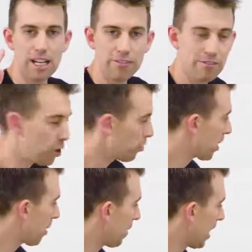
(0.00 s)
it
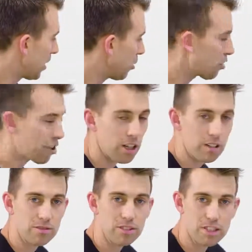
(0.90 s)
flows up and you
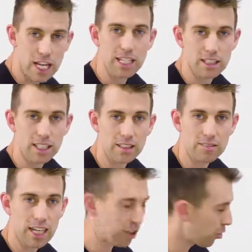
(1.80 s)
start
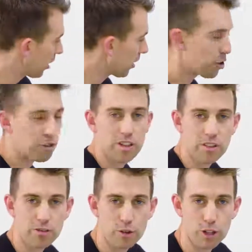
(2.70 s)
cycling and earning those
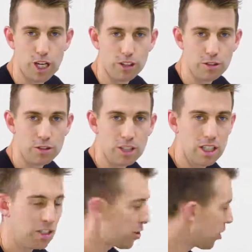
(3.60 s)
$54.
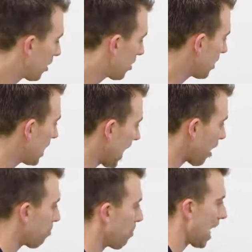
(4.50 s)
So you can see
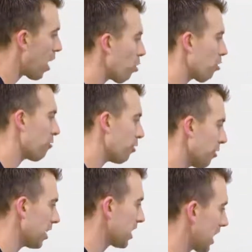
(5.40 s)
how
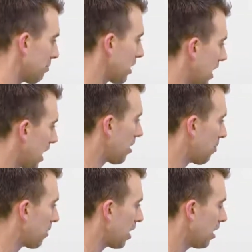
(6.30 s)
powerful this can
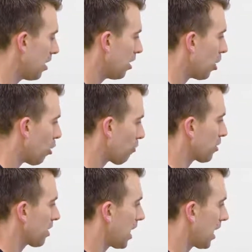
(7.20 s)
become
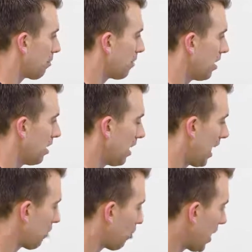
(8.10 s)
over time.
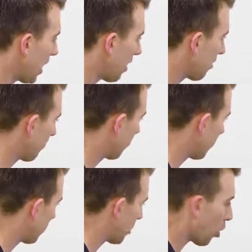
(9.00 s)
And
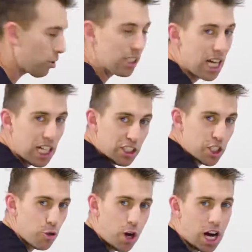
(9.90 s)
we don't
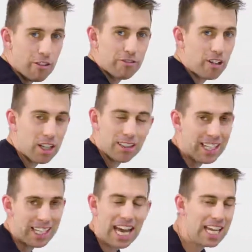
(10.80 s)
cut you off on
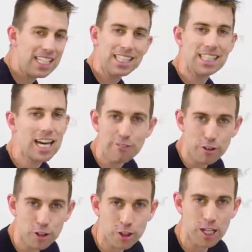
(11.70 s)
like any
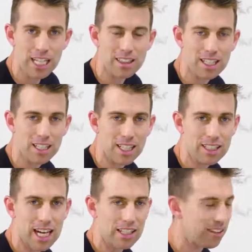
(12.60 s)
level or anything
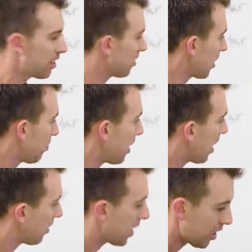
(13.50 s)
like that. This could
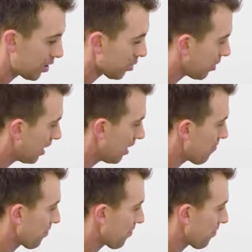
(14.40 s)
be on like your